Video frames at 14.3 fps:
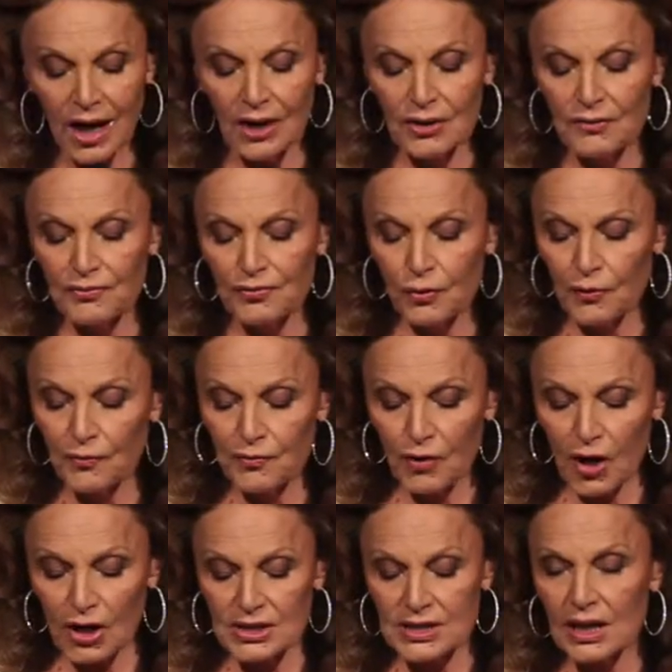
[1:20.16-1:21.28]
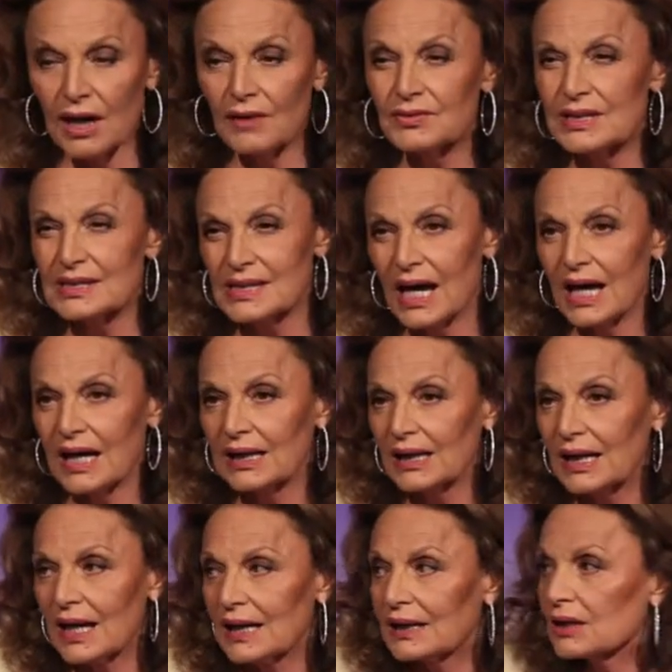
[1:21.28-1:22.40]
on the forefront of design
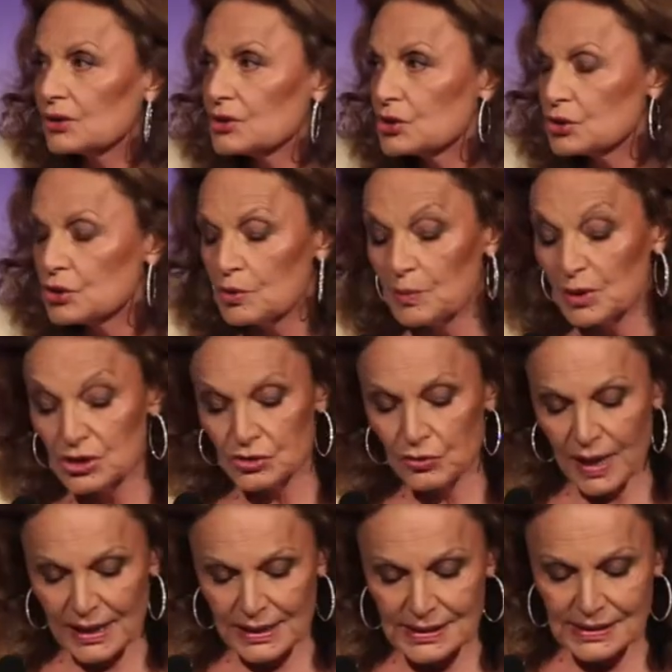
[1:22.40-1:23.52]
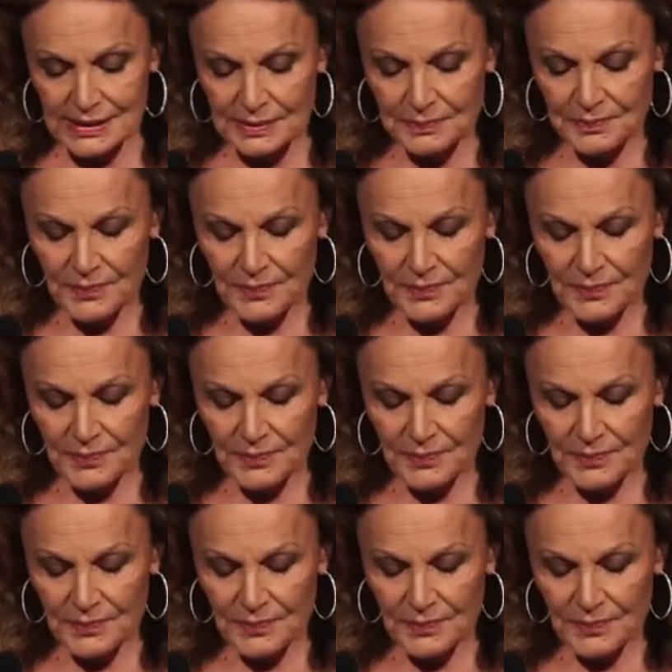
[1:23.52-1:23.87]
and consumer trends.